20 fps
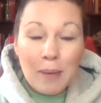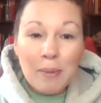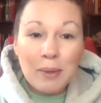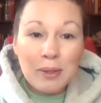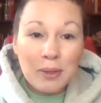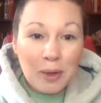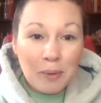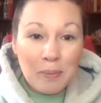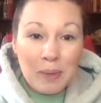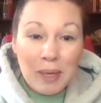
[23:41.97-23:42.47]
But
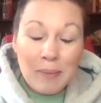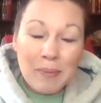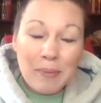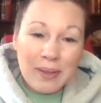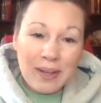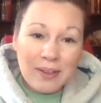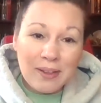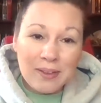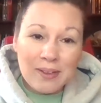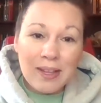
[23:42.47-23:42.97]
there are people
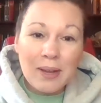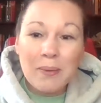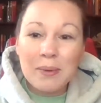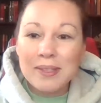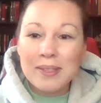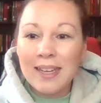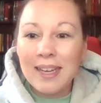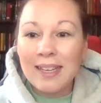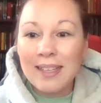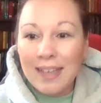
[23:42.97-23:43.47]
out there that will
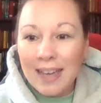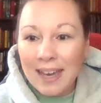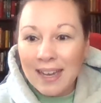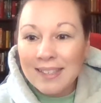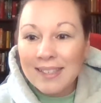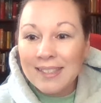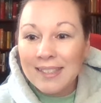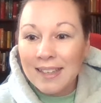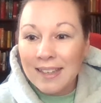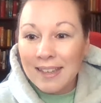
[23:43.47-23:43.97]
say
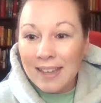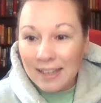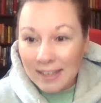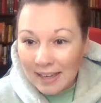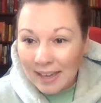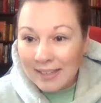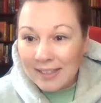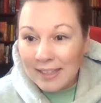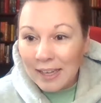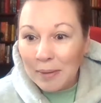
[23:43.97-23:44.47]
yes,
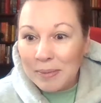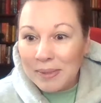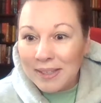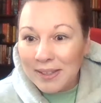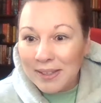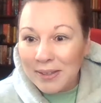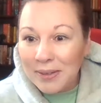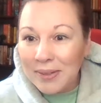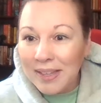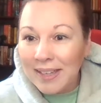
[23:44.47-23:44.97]
yes,
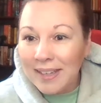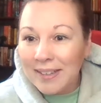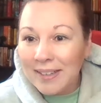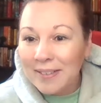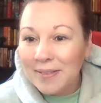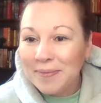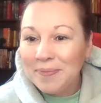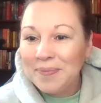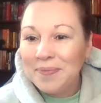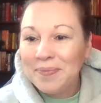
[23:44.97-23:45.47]
absolutely.